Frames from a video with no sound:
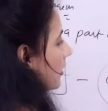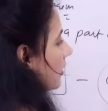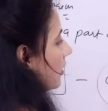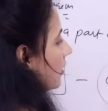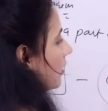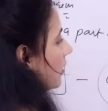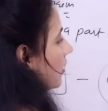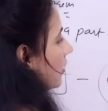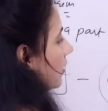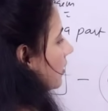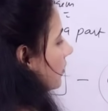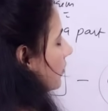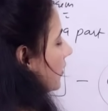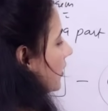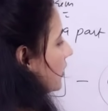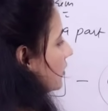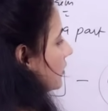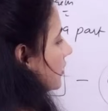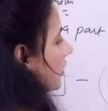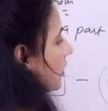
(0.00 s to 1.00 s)
like we
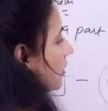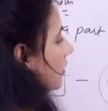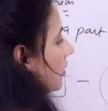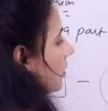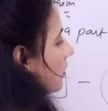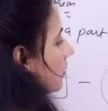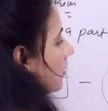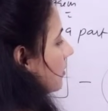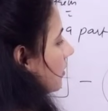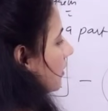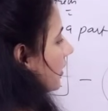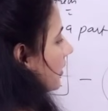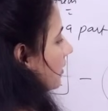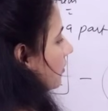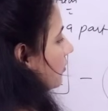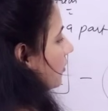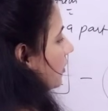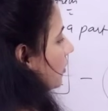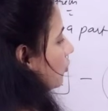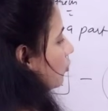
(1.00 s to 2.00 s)
can say,
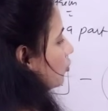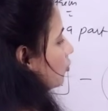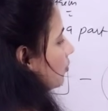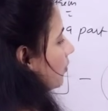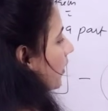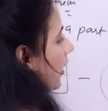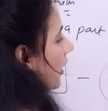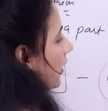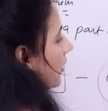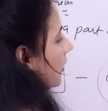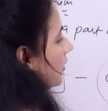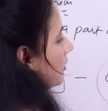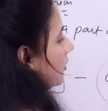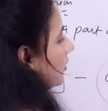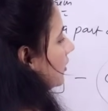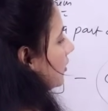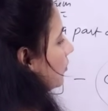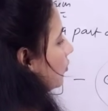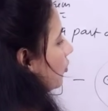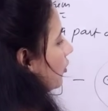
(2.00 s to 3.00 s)
like we can use pi
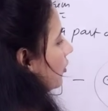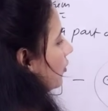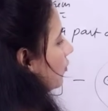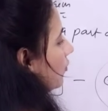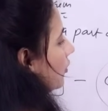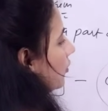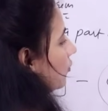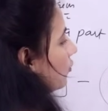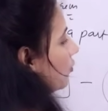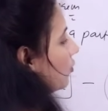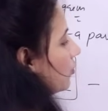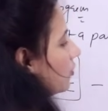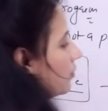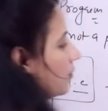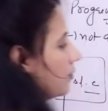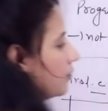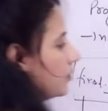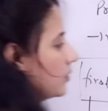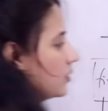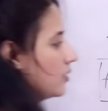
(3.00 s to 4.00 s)
3.14,
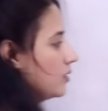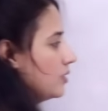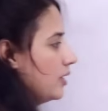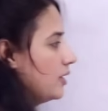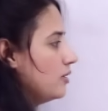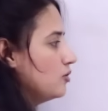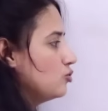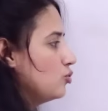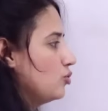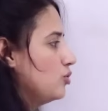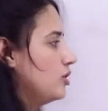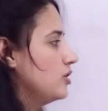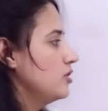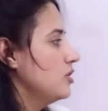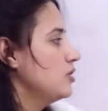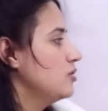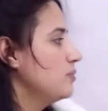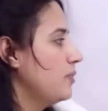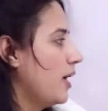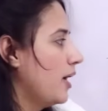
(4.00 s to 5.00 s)
right? So
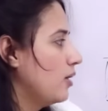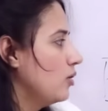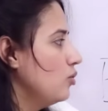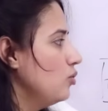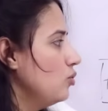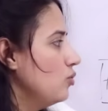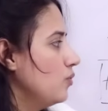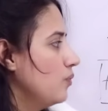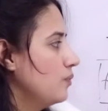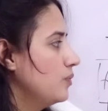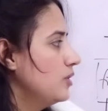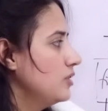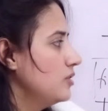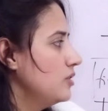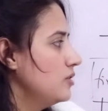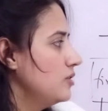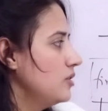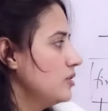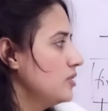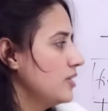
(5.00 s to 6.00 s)
this is macro. This
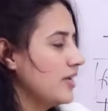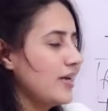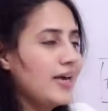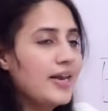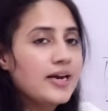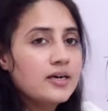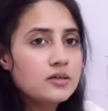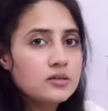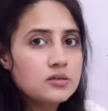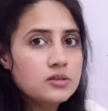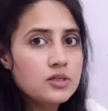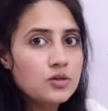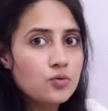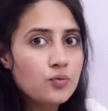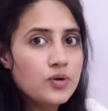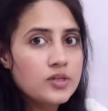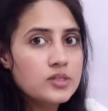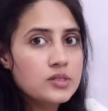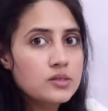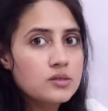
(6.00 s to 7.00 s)
is just a character
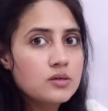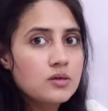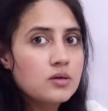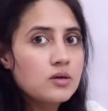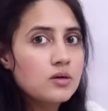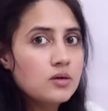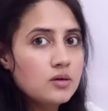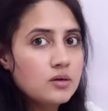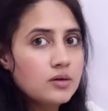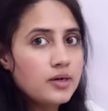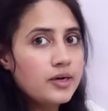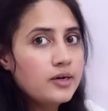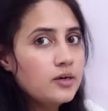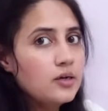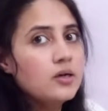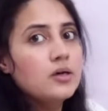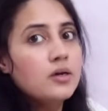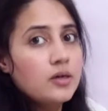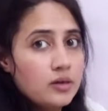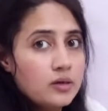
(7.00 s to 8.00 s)
sequence, right?